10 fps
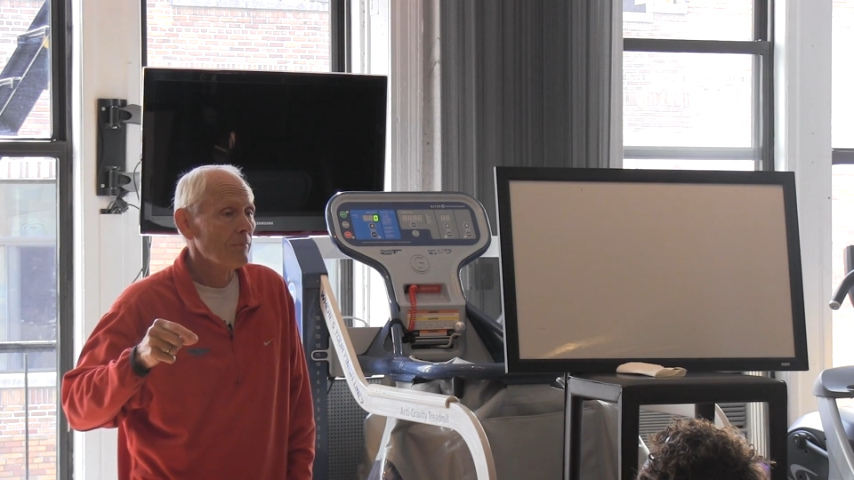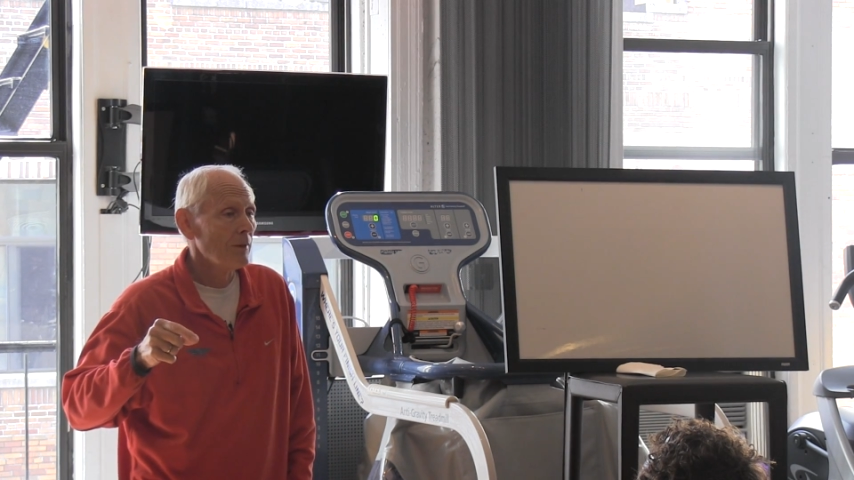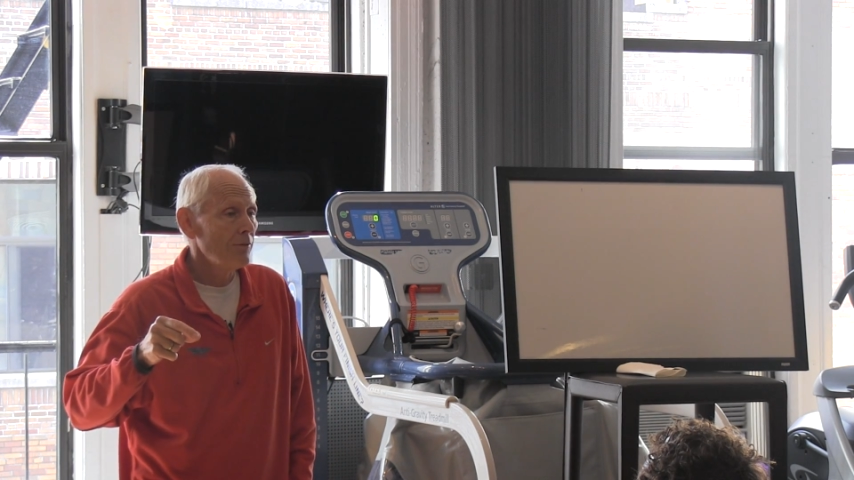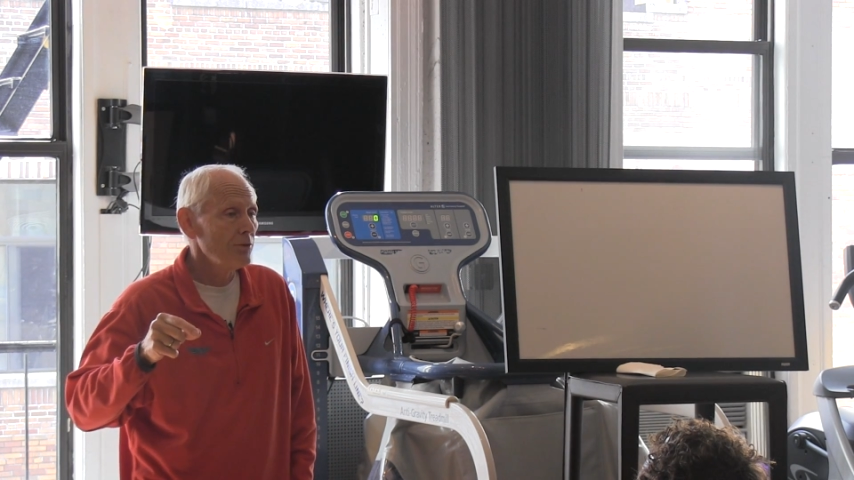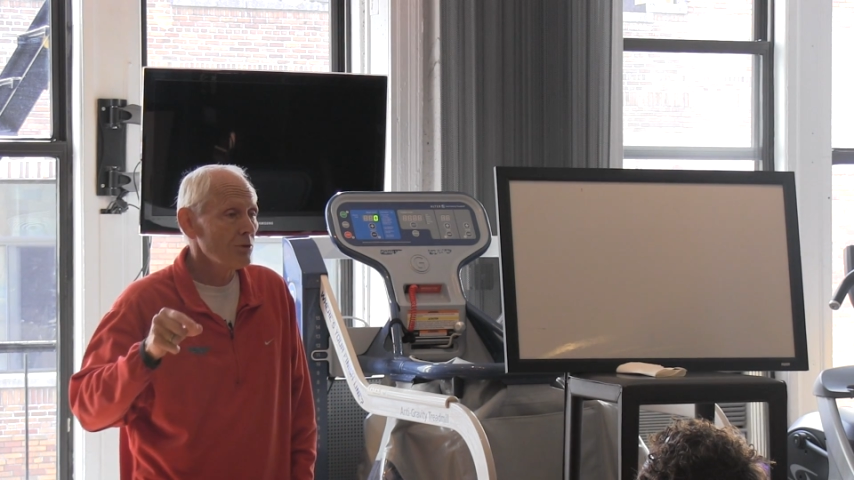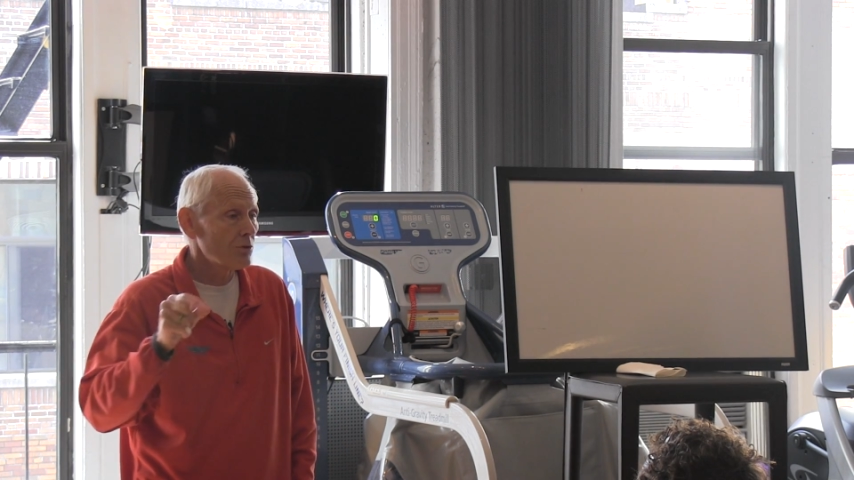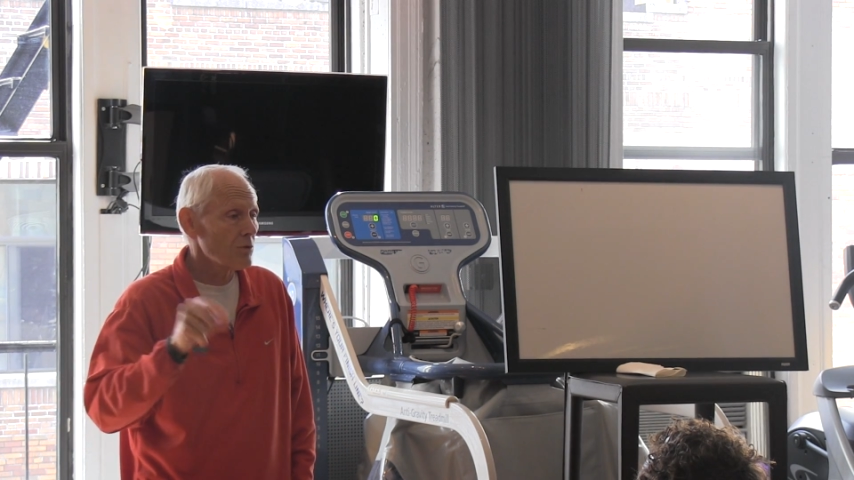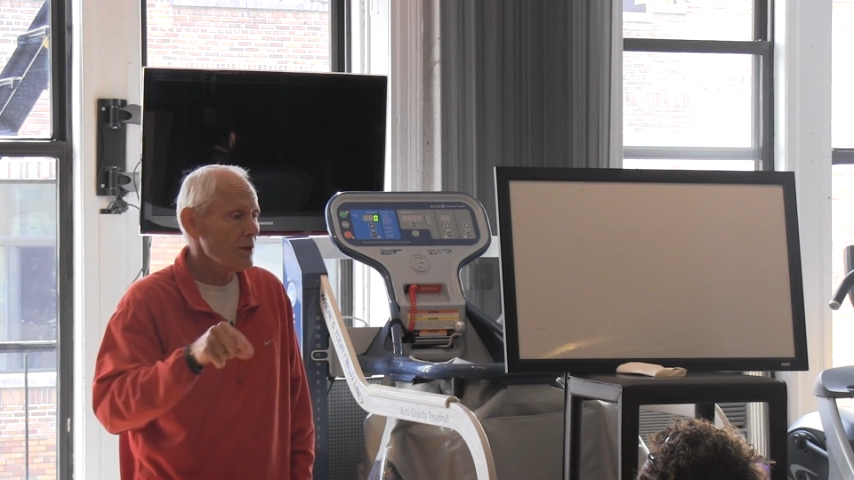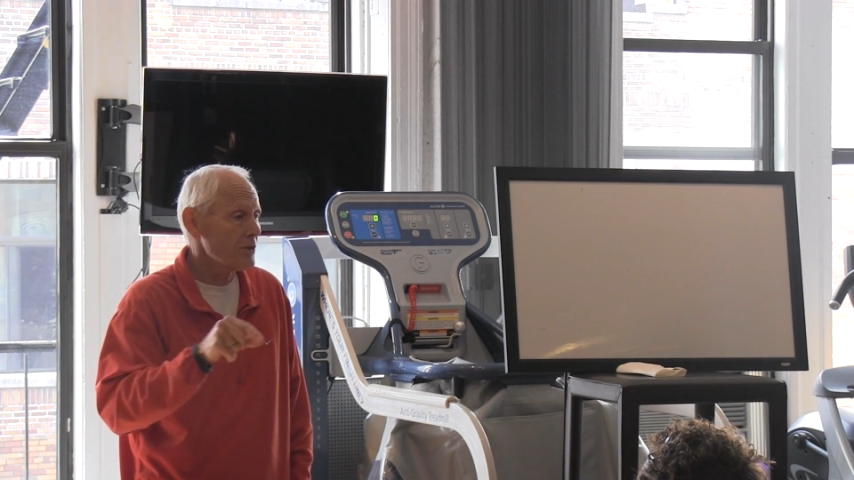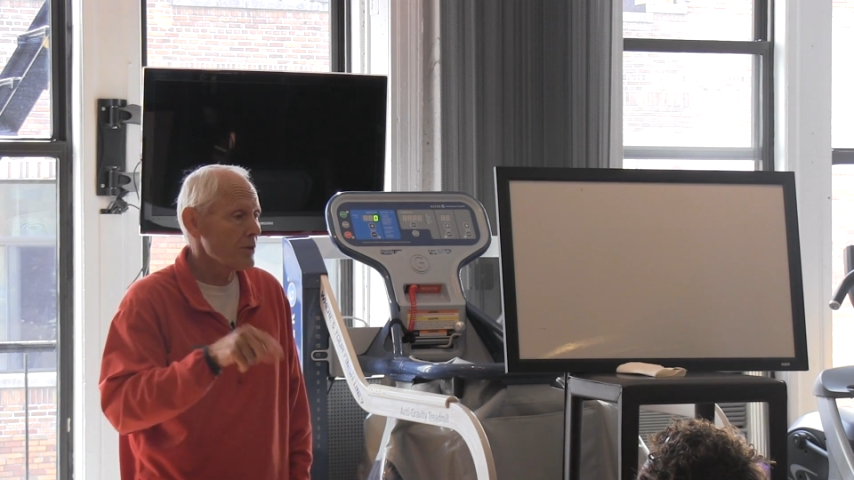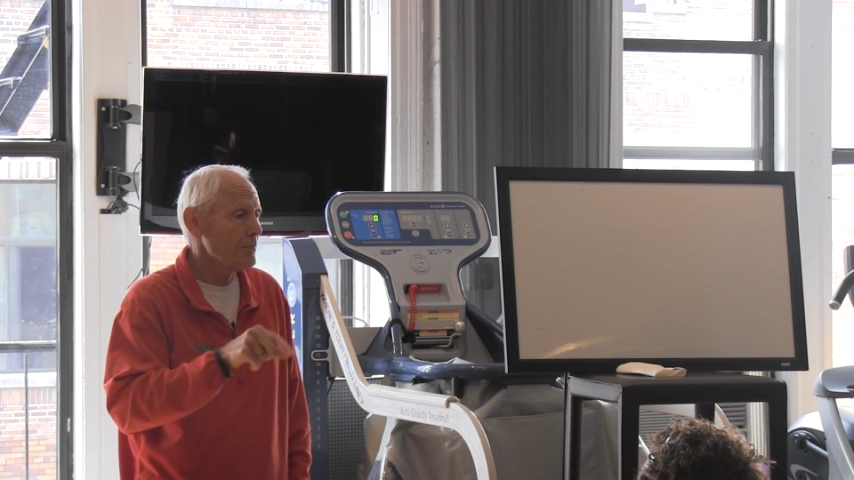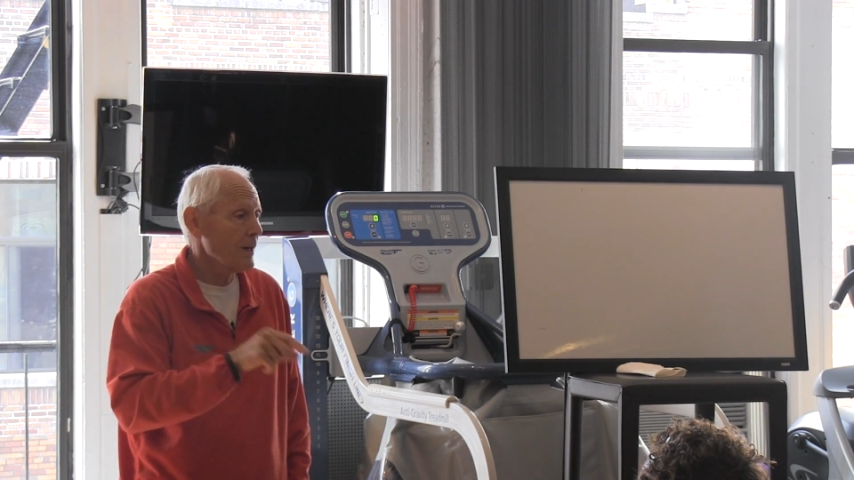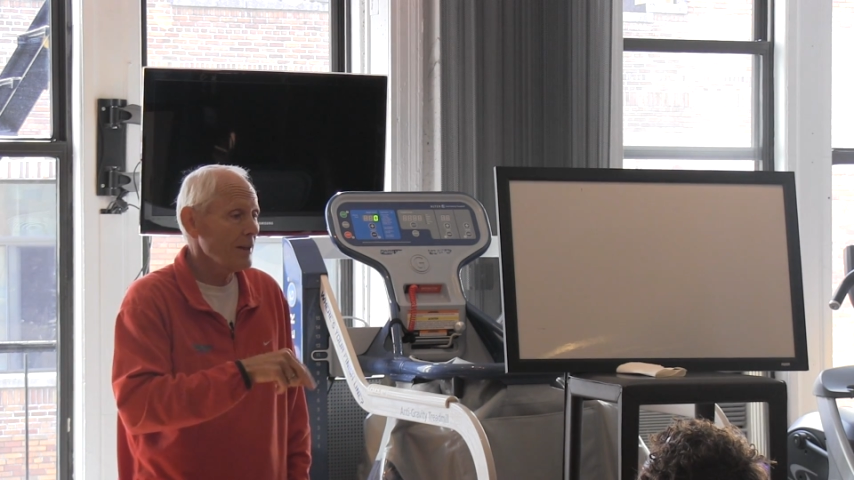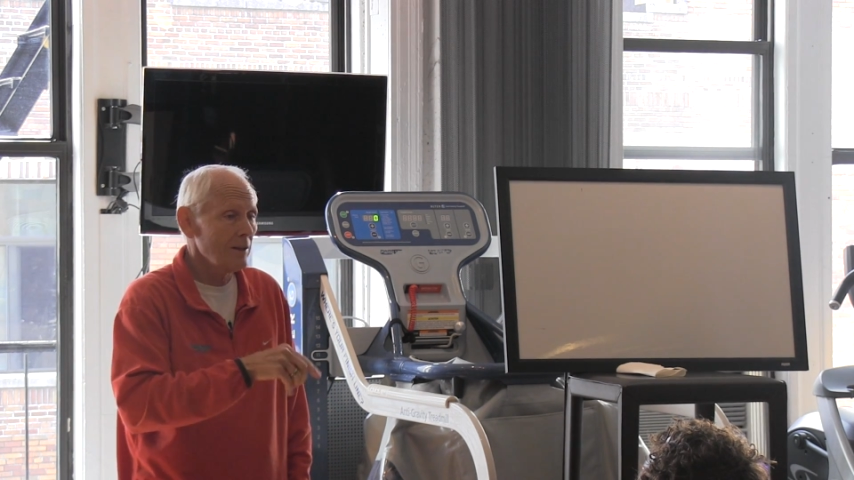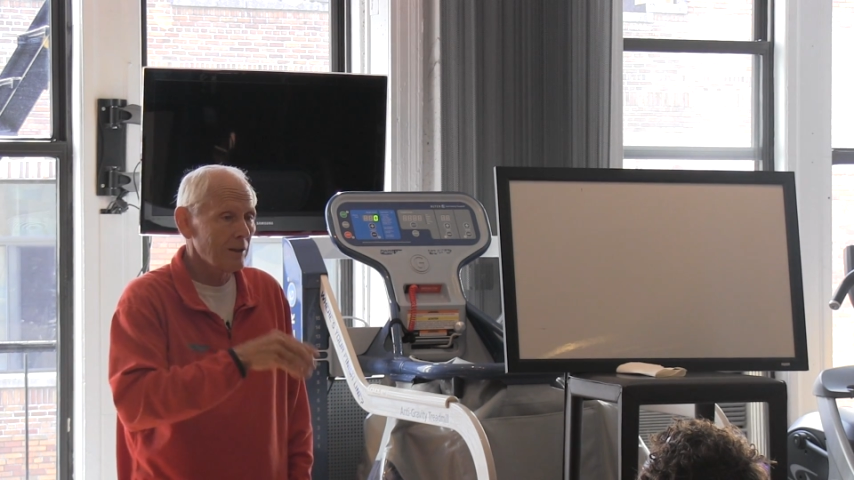If you stress your
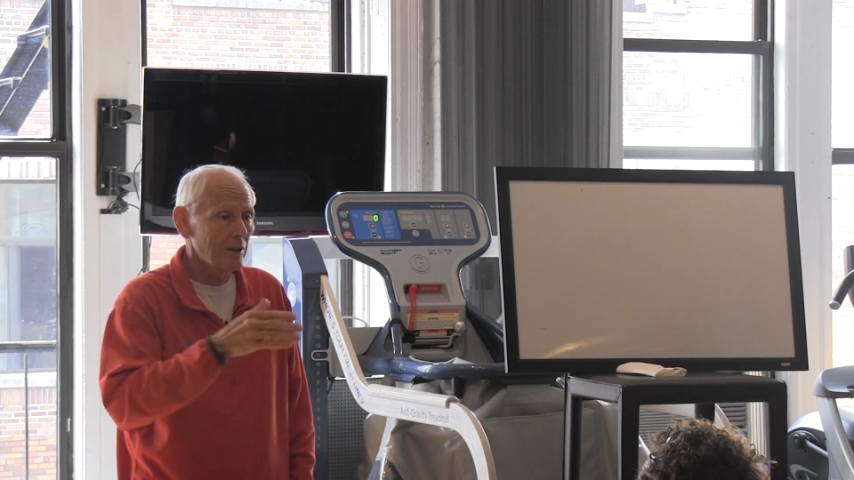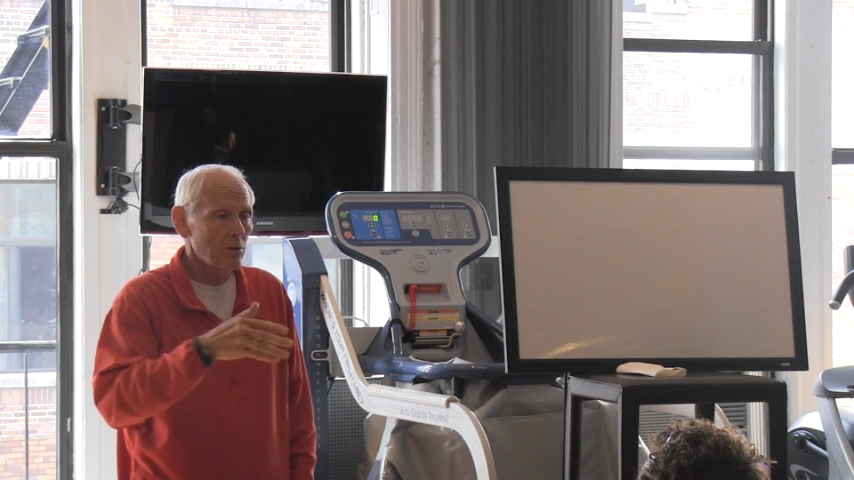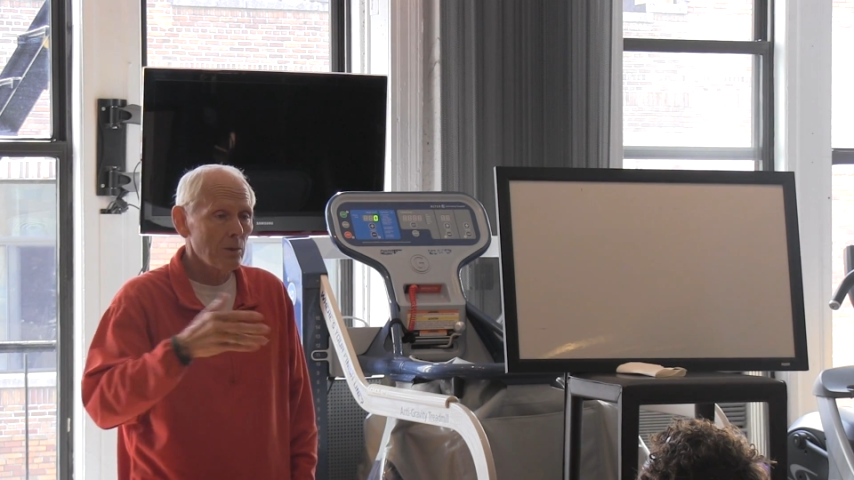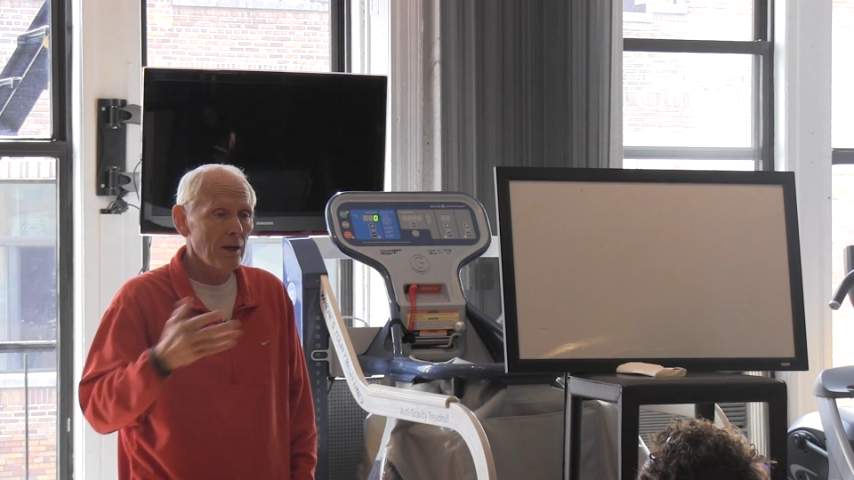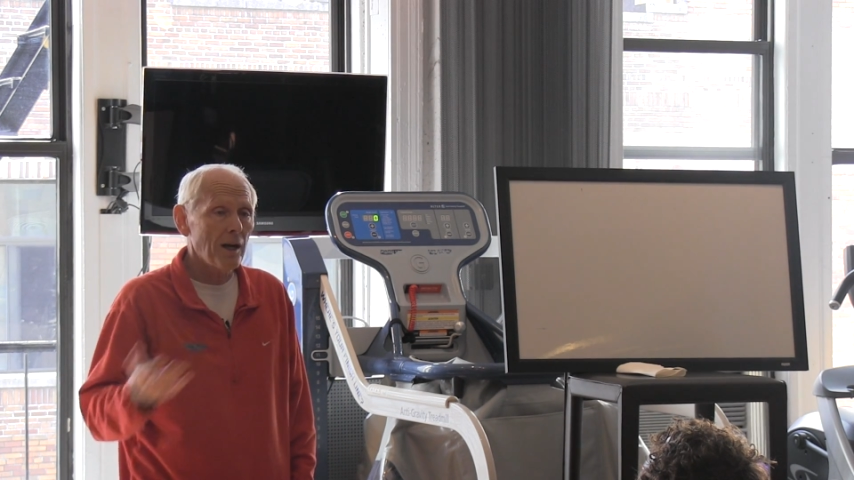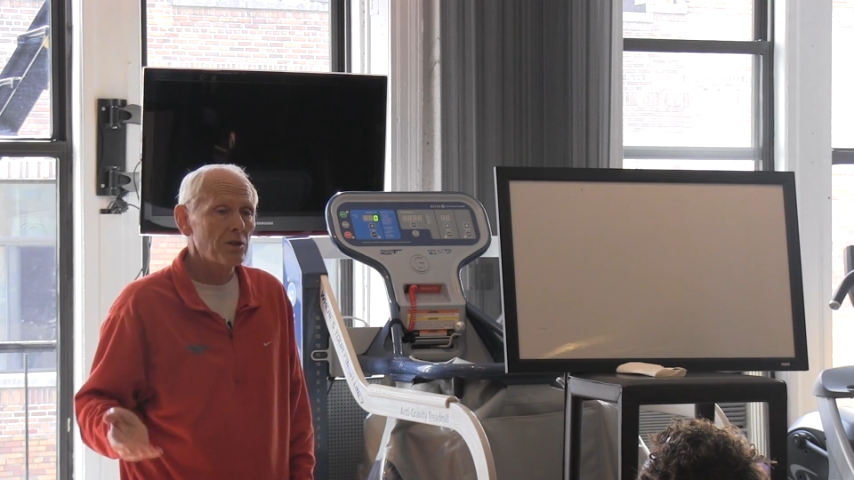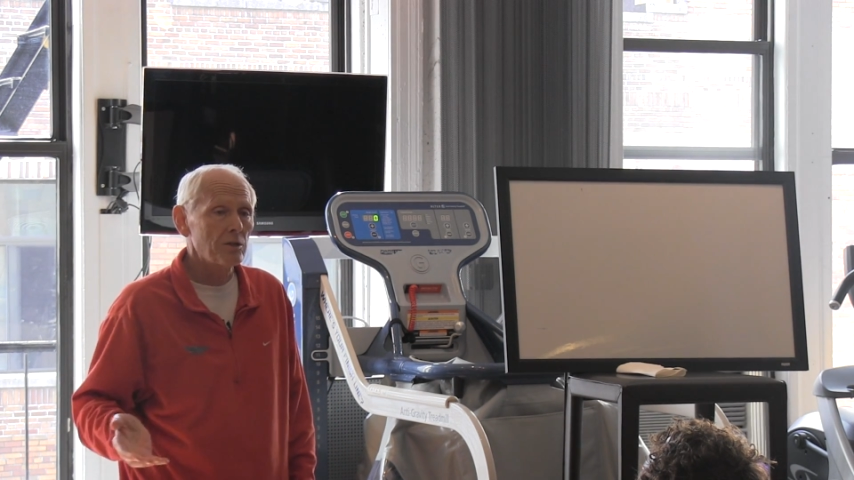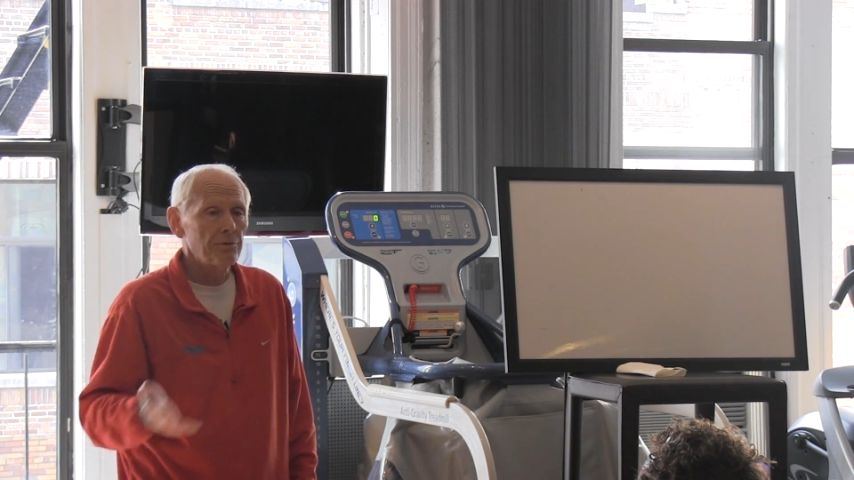body, you get a reaction.